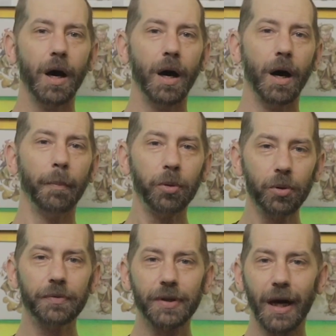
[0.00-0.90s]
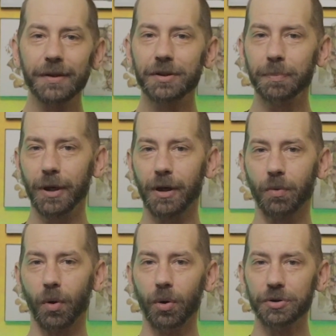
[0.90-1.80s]
A pool of dice the player
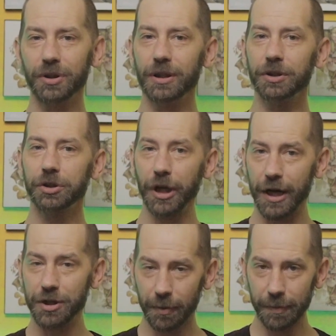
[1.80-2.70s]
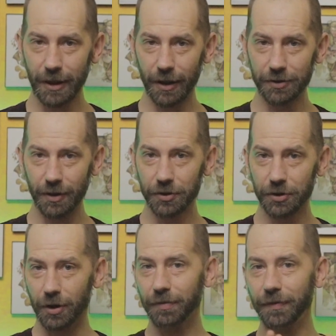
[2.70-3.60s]
rolls is changeable because of
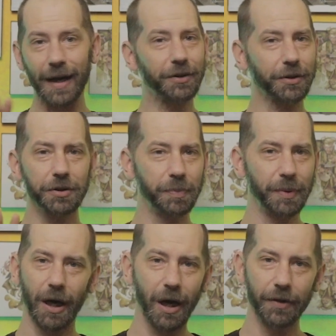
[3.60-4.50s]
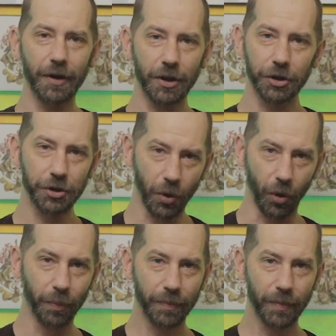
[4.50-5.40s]
certain factors beyond their control.